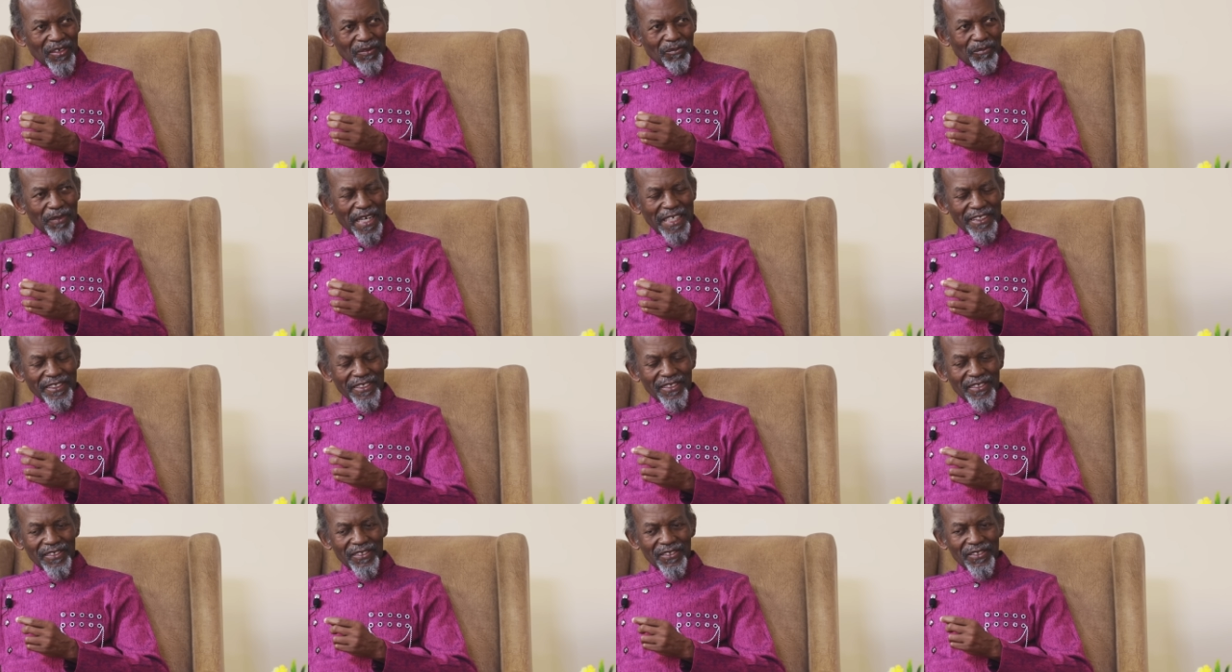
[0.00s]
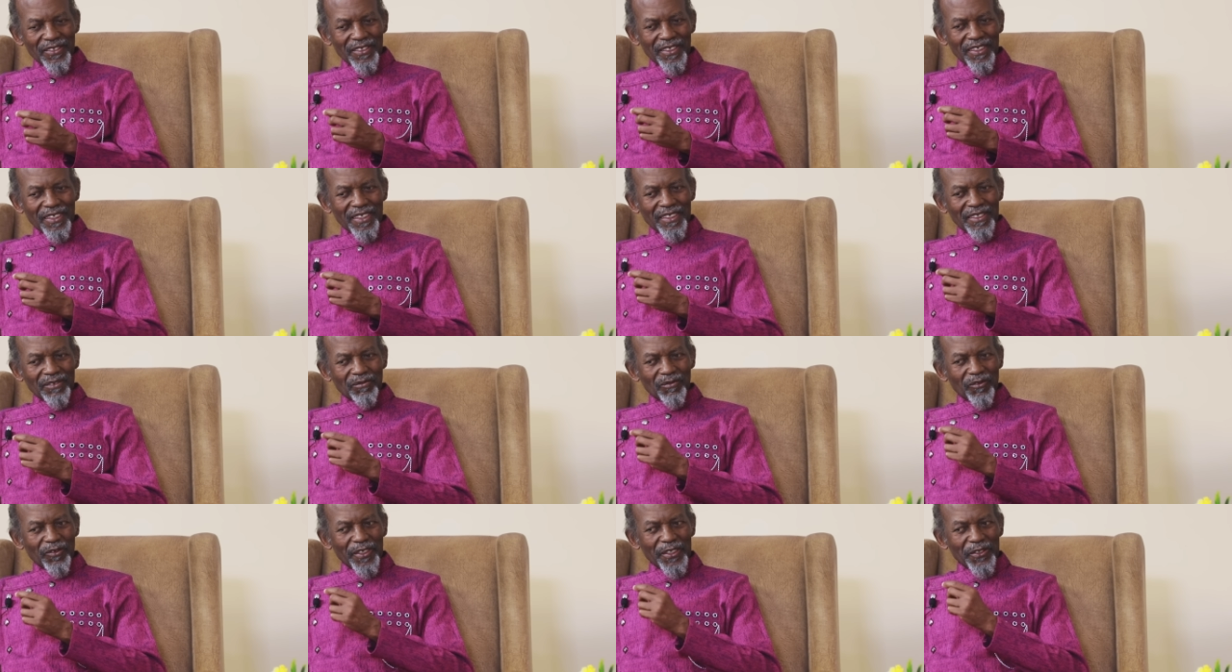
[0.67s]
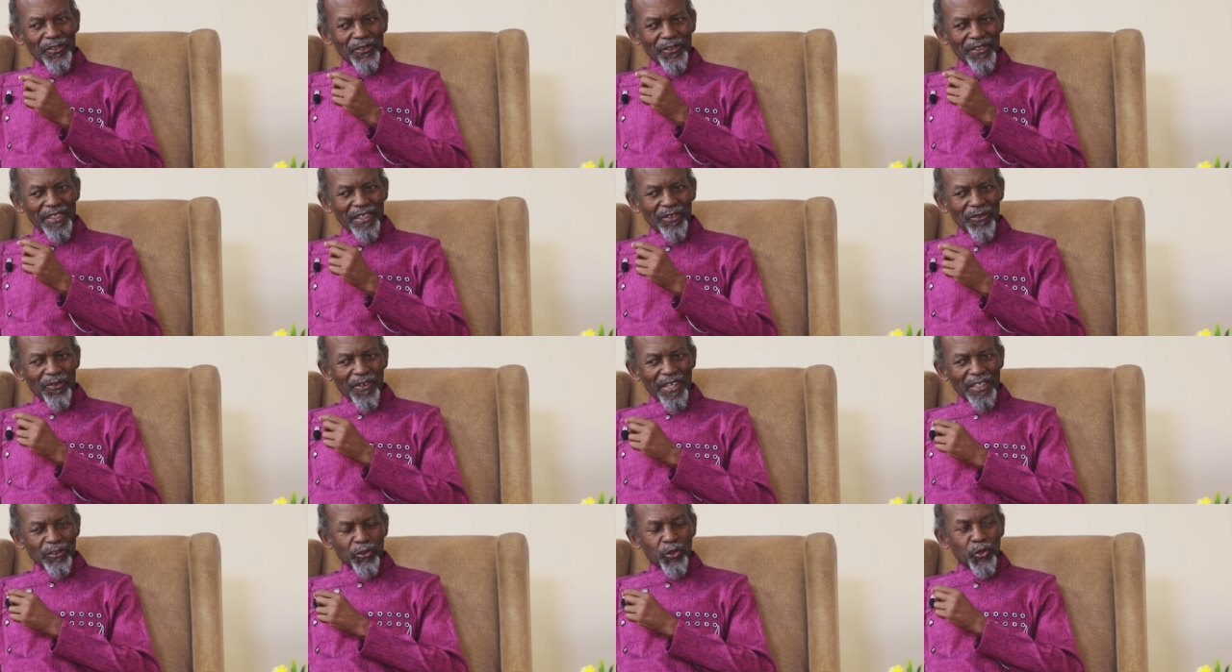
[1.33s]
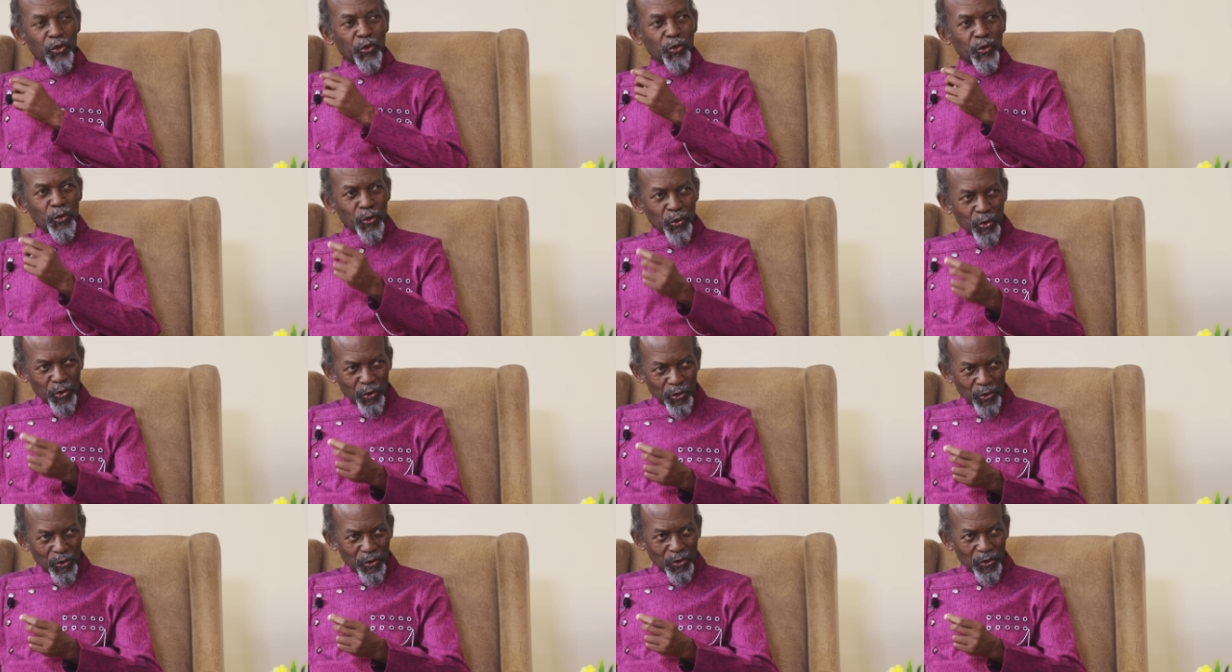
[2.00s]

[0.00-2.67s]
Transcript: But we use the word true.